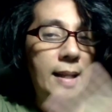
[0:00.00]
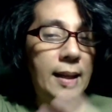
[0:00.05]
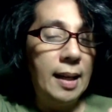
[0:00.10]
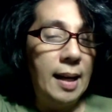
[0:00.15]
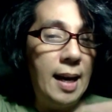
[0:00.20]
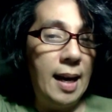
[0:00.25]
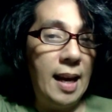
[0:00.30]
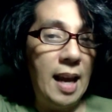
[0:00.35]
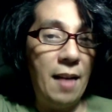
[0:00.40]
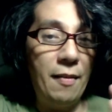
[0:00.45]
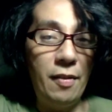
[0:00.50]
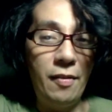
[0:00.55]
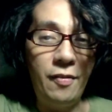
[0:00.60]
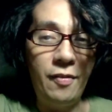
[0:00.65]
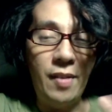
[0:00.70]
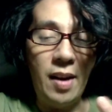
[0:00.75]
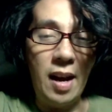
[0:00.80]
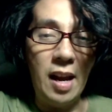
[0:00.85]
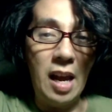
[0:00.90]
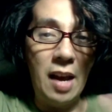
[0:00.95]
I haven't
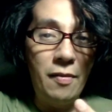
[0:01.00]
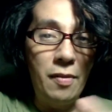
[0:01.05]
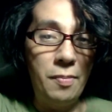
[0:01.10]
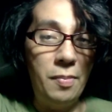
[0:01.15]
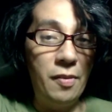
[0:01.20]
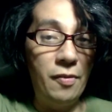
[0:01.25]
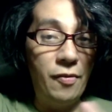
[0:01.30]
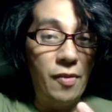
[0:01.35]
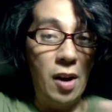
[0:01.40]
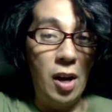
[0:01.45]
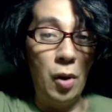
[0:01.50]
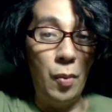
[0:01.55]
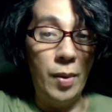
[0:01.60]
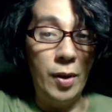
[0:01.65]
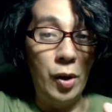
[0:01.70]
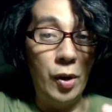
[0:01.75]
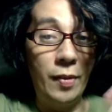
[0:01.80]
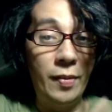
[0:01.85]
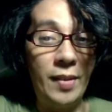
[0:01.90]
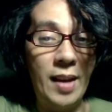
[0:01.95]
I haven't been
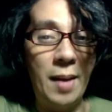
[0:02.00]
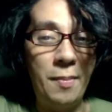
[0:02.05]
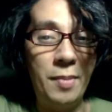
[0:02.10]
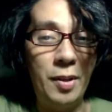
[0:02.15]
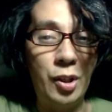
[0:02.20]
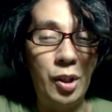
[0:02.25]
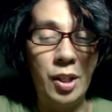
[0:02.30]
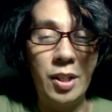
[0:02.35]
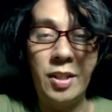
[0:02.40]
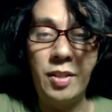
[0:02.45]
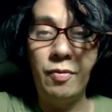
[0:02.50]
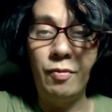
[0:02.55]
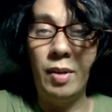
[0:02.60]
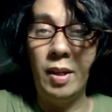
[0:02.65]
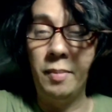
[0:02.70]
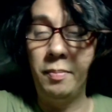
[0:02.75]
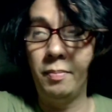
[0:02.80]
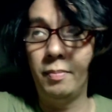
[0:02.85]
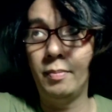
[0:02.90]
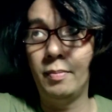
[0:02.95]
following on that because
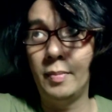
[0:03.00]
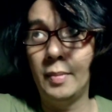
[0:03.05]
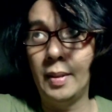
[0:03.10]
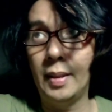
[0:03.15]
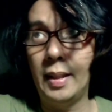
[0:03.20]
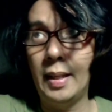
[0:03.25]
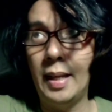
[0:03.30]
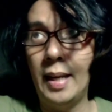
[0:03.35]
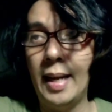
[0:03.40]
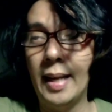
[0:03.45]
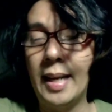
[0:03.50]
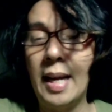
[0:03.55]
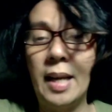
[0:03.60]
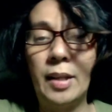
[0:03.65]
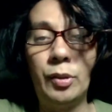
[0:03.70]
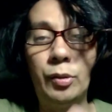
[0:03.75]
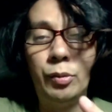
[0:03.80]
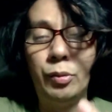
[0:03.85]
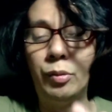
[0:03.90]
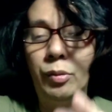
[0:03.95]
well, I got
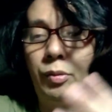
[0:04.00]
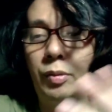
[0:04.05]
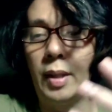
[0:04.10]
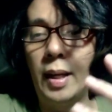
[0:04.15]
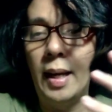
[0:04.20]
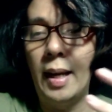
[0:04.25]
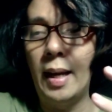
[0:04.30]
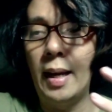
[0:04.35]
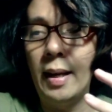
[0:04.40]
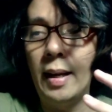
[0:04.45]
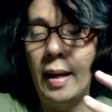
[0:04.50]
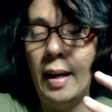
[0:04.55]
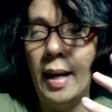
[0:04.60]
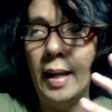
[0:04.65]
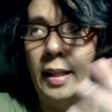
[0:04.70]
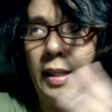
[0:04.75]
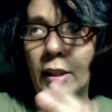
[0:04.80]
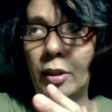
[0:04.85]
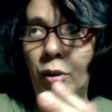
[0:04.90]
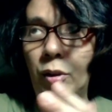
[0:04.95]
to I got